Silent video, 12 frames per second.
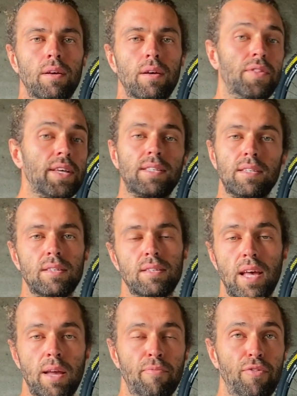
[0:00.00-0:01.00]
And this is the
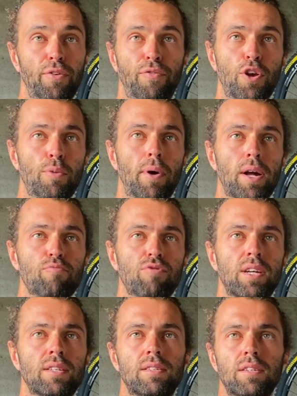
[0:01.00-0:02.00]
same for the few bike
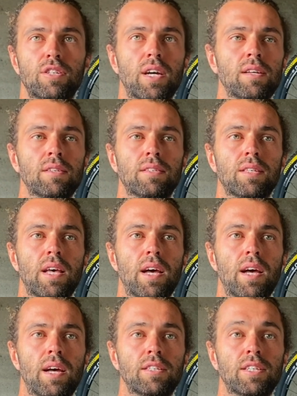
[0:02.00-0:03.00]
brands that change
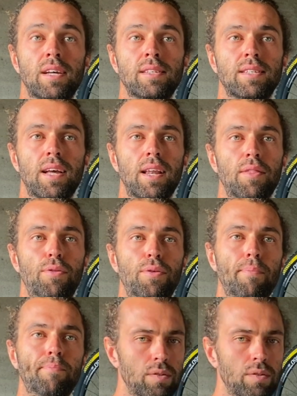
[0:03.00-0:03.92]
their chainstay length.